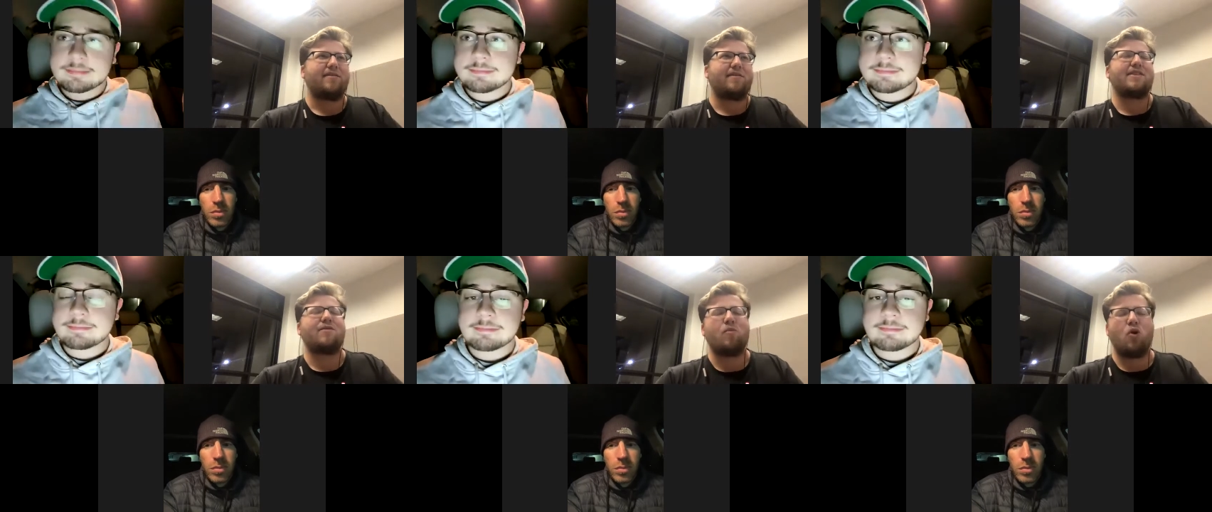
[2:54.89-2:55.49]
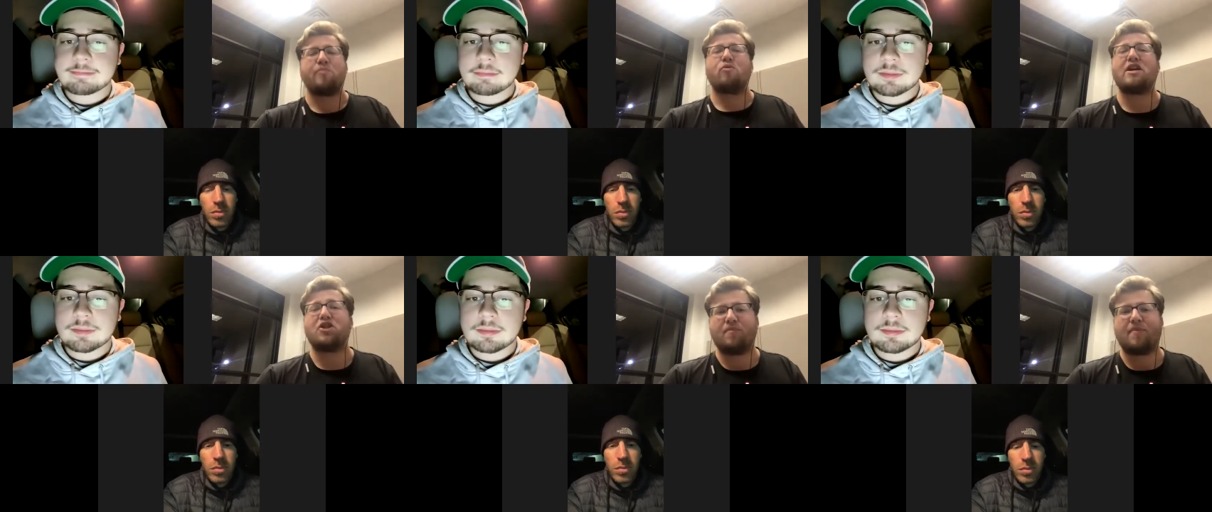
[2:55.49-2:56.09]
Speaker 1: is even more
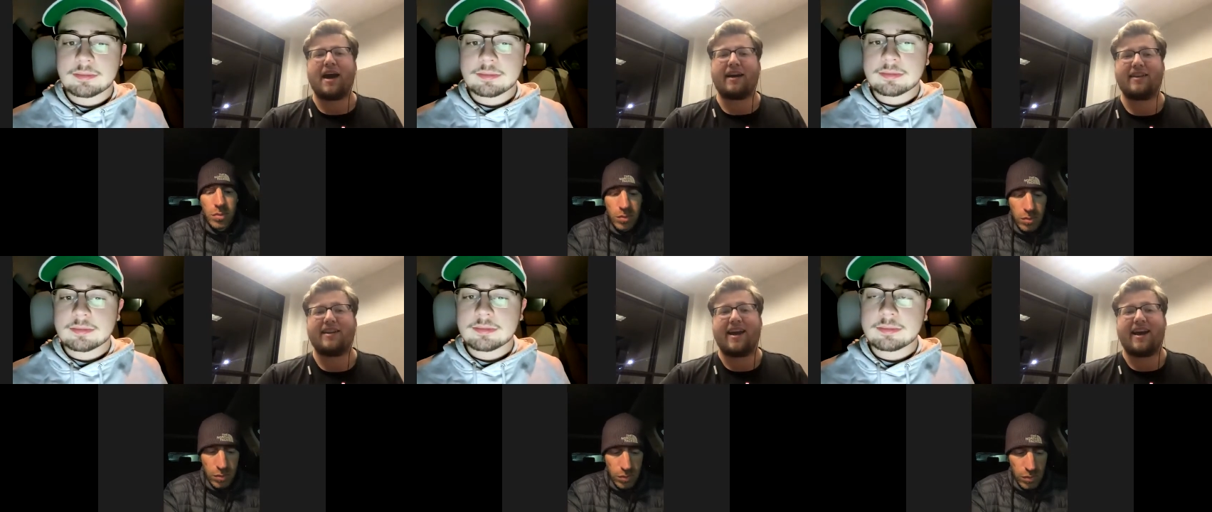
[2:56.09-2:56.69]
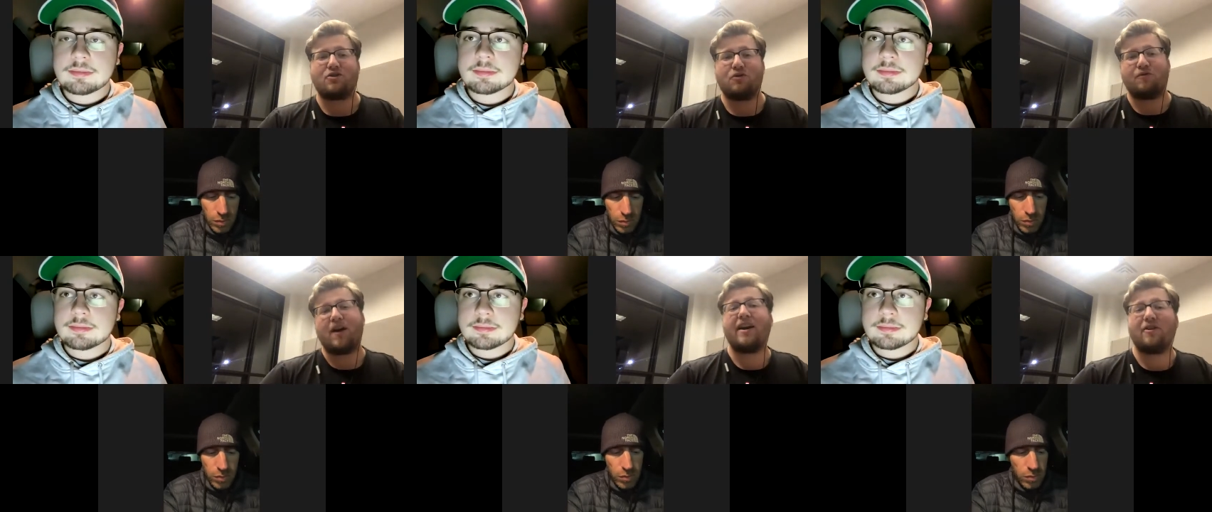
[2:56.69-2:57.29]
pressure packed than the actual
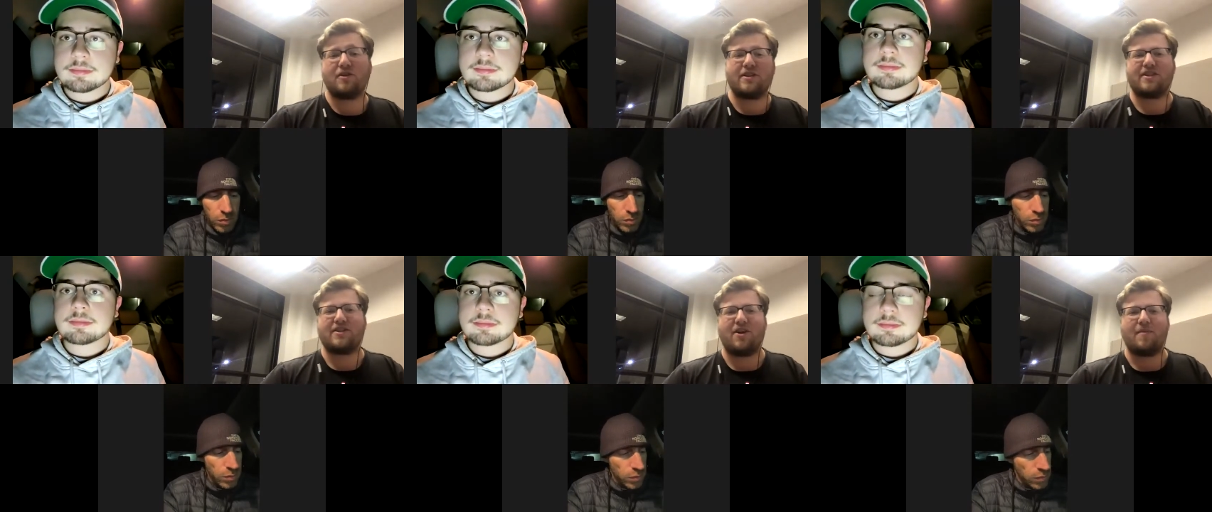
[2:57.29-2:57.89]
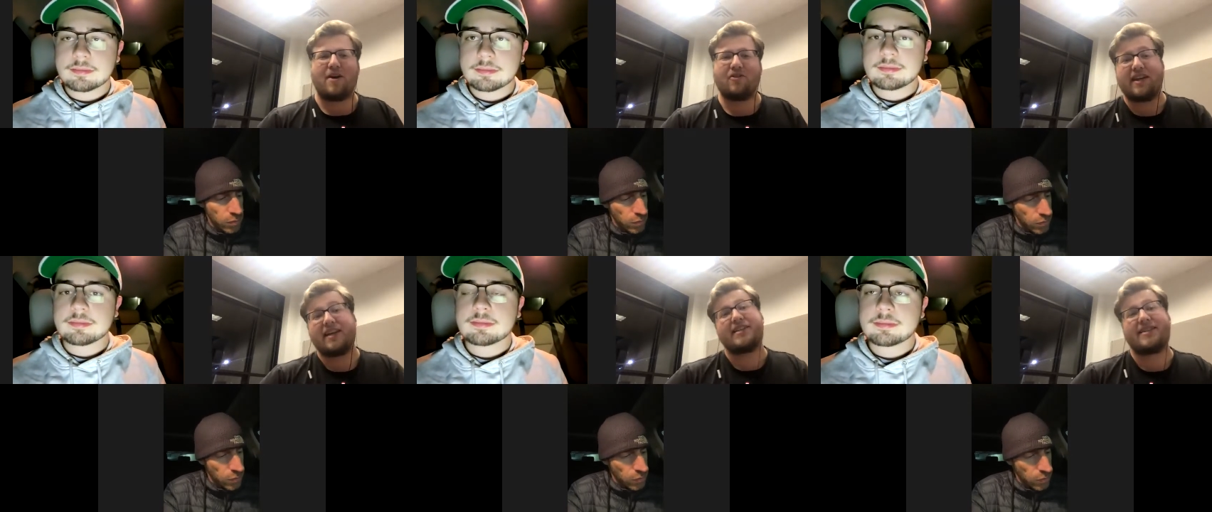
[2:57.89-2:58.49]
final because it's all about
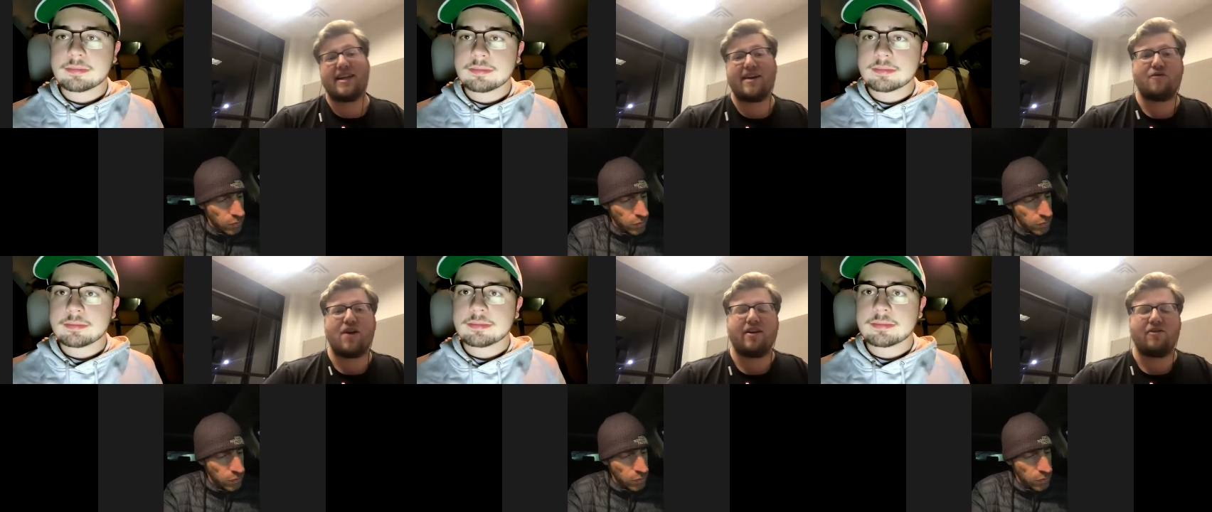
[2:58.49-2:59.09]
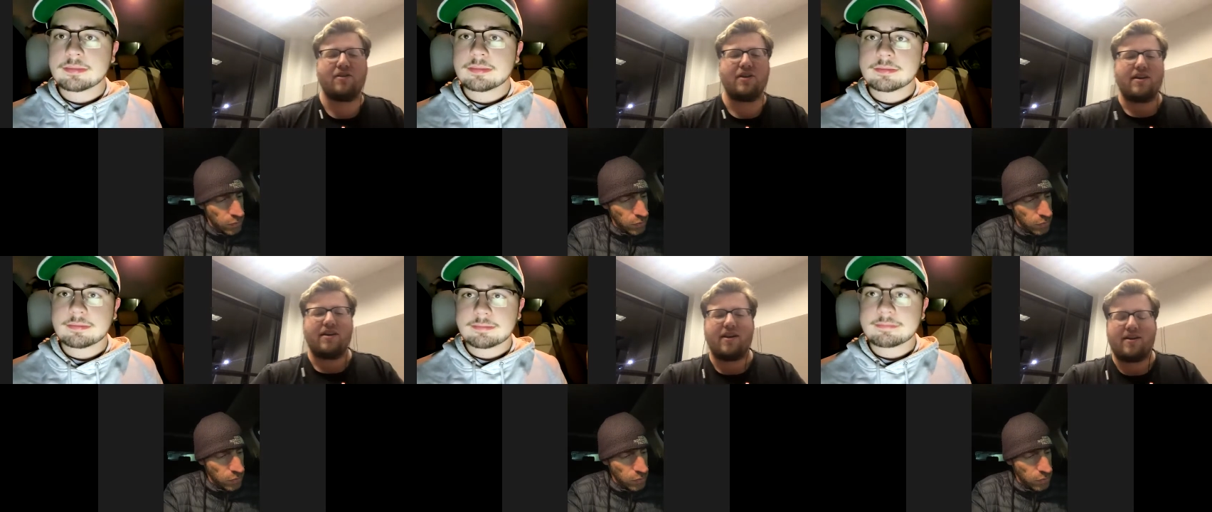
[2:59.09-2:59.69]
getting to that final.
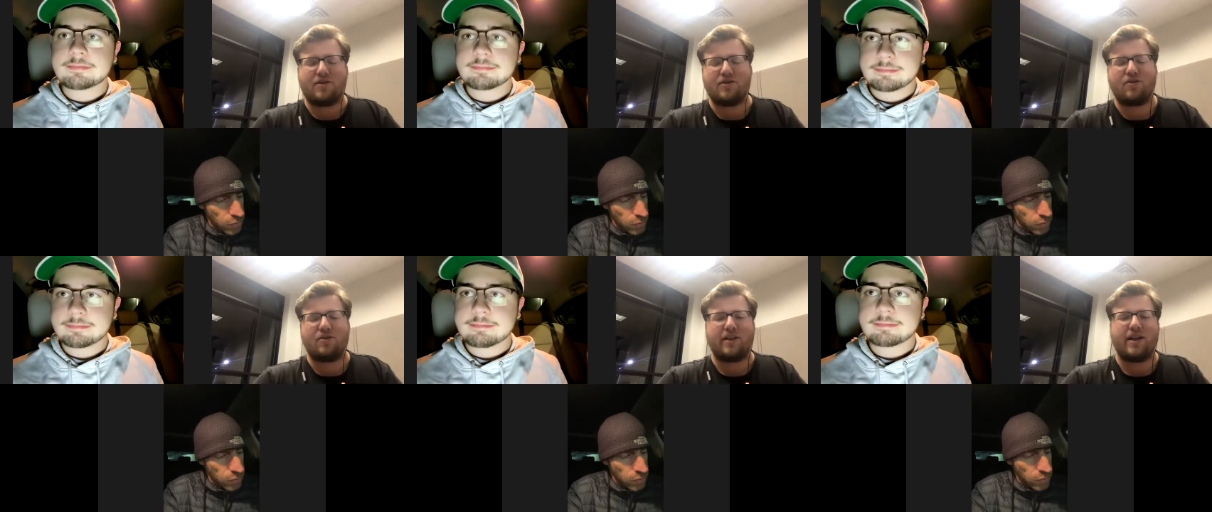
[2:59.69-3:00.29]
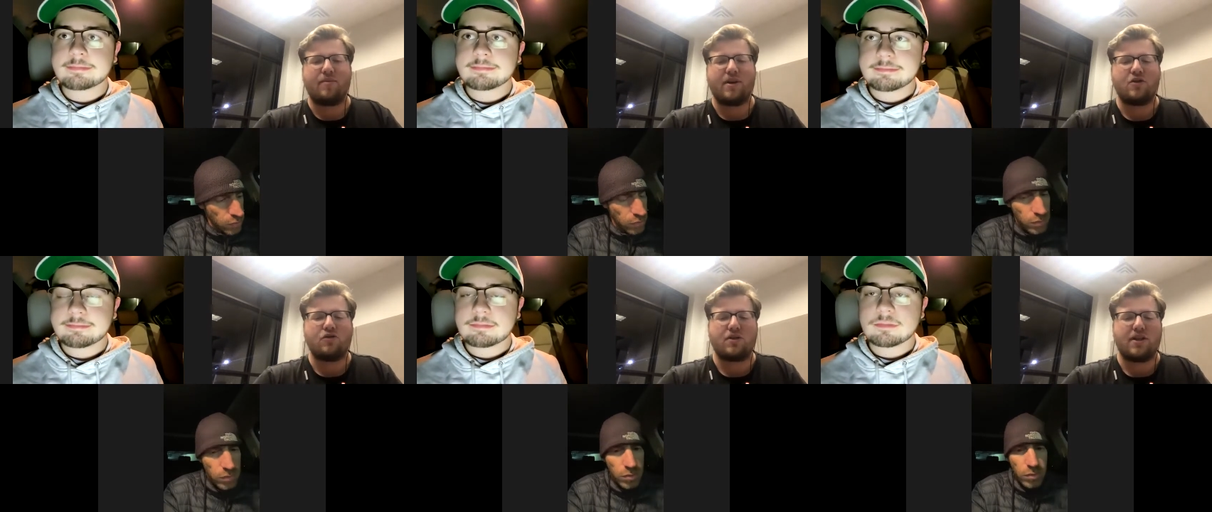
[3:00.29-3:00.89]
Uh, so certainly that'll be
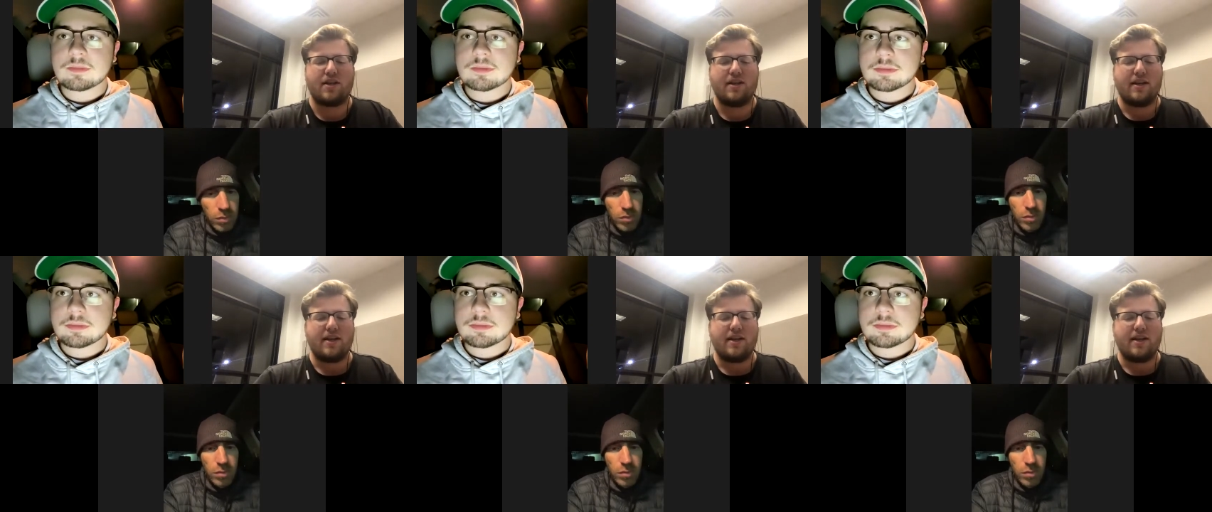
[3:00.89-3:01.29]
interesting.